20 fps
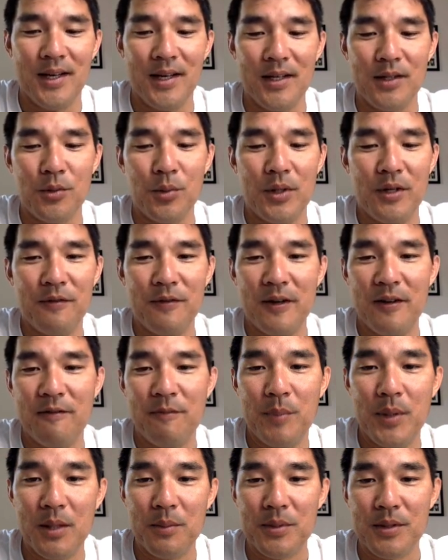a
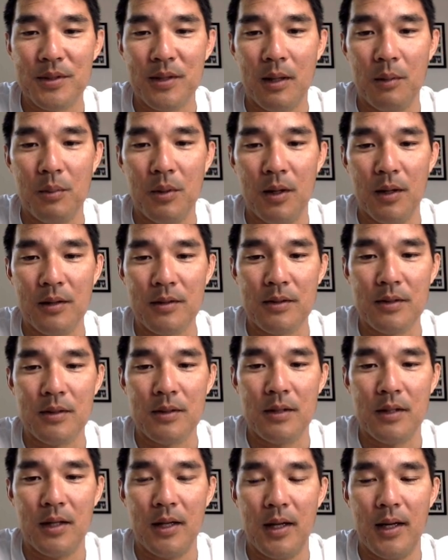25 pip stop
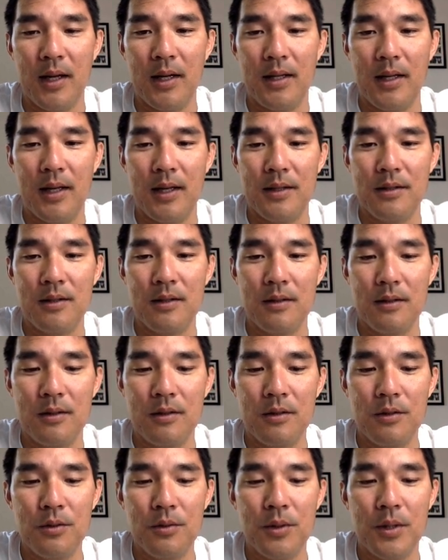loss and a
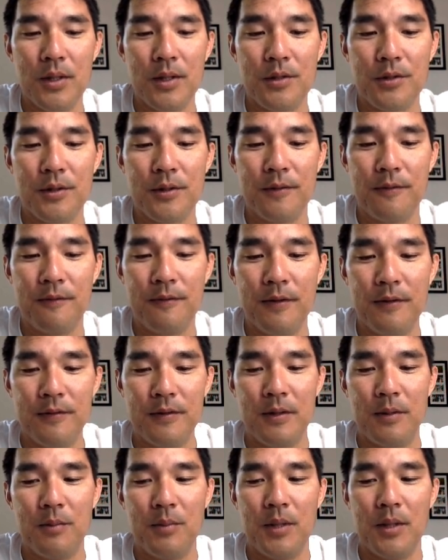
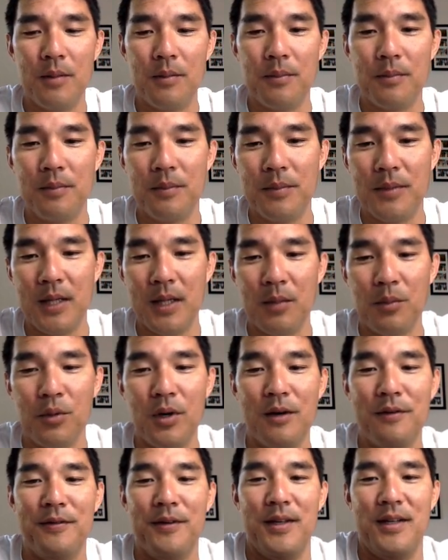250 pip take
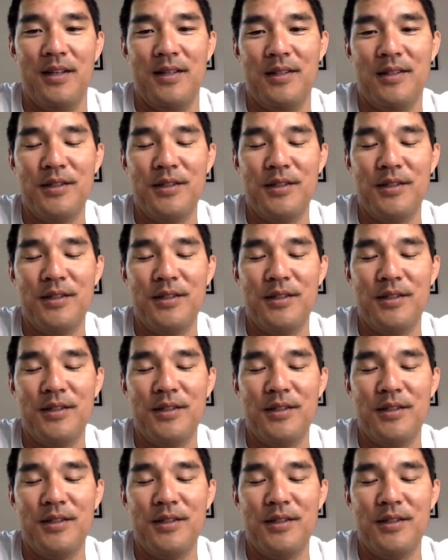profit.